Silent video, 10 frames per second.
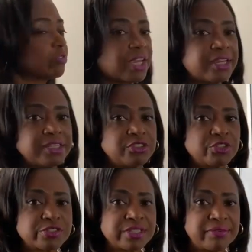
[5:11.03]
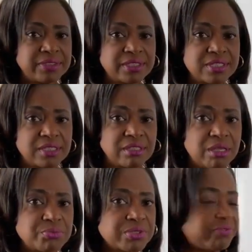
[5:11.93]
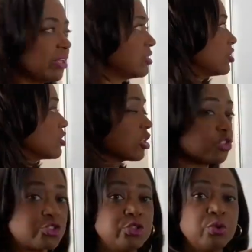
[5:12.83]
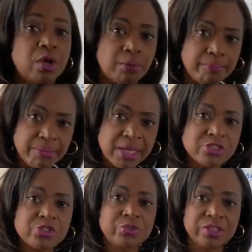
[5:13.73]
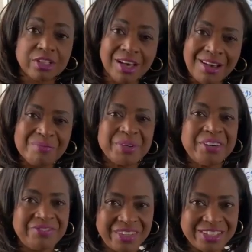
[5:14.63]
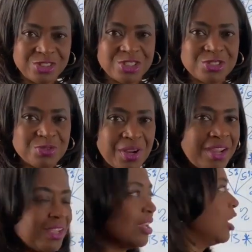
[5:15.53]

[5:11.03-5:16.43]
got in your 7 to 10 cups of veggies because you measured the cup of veggies, right?